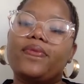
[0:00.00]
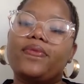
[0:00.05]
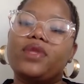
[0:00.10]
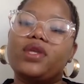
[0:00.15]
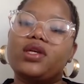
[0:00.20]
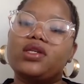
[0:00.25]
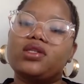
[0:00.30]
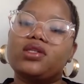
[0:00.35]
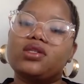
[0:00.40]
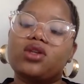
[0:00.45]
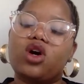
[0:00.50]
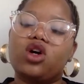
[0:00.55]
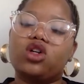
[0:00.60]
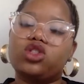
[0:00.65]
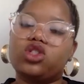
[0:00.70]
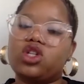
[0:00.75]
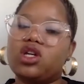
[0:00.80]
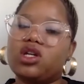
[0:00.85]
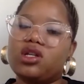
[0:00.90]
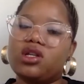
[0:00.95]
There's
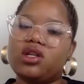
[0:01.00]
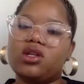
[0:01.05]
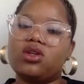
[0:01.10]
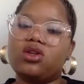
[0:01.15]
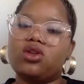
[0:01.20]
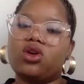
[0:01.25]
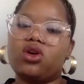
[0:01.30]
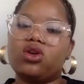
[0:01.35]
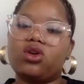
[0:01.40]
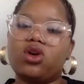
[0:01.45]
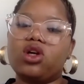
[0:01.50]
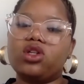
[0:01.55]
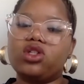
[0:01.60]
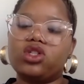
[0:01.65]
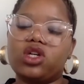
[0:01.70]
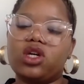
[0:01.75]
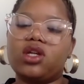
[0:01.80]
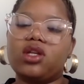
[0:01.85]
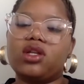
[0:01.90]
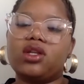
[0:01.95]
Hodgkin and
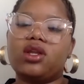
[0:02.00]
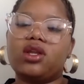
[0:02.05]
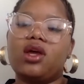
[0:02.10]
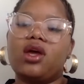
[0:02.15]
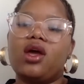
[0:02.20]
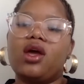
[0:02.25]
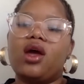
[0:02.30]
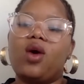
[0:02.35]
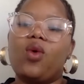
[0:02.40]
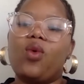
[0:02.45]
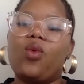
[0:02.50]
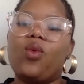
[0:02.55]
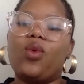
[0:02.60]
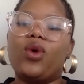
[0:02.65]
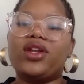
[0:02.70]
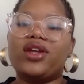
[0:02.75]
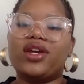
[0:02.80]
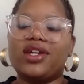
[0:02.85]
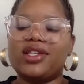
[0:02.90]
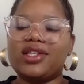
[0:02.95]
non-Hodgkin.
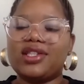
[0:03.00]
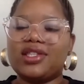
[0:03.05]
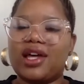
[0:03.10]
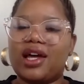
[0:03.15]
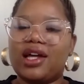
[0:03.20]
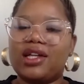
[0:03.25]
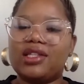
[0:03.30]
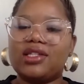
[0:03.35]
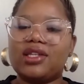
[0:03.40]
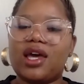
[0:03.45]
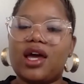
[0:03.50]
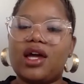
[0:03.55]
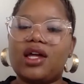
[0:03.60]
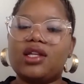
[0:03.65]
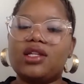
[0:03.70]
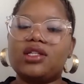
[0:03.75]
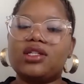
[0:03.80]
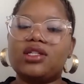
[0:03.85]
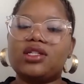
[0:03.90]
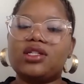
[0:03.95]
What is that?
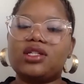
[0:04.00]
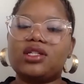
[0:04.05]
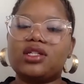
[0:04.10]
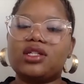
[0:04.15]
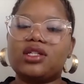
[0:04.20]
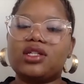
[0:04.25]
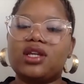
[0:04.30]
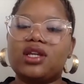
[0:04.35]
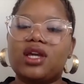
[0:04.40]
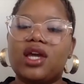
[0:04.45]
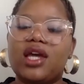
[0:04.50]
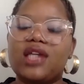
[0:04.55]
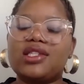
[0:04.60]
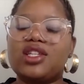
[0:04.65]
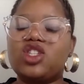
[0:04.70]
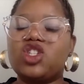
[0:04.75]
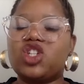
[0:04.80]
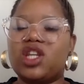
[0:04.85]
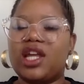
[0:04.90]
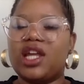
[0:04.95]
And is
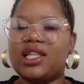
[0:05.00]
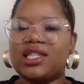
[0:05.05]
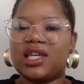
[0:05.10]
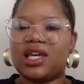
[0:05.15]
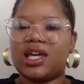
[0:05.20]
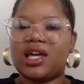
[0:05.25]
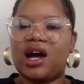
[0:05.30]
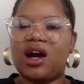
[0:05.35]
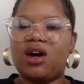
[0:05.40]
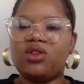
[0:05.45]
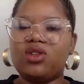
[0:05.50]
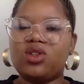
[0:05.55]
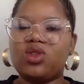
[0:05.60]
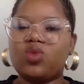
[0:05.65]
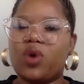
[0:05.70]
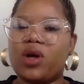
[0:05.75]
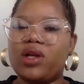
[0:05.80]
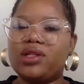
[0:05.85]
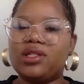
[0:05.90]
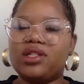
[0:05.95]
it genetic? How does
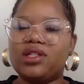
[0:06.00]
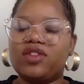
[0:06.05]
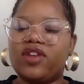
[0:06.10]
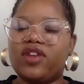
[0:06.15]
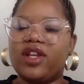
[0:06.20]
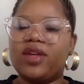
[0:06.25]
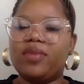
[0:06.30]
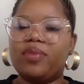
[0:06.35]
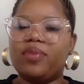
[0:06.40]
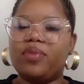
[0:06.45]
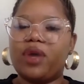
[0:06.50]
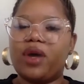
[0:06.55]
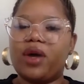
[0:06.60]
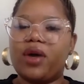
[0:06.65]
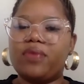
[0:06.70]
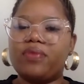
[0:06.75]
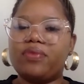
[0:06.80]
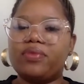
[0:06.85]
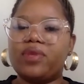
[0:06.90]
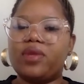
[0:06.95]
one develop
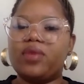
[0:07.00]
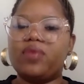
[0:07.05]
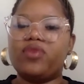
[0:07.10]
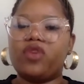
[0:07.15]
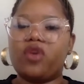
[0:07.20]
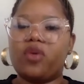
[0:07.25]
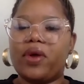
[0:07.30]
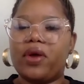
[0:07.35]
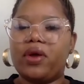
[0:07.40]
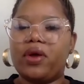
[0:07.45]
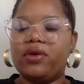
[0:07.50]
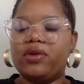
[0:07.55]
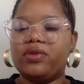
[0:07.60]
lymphoma?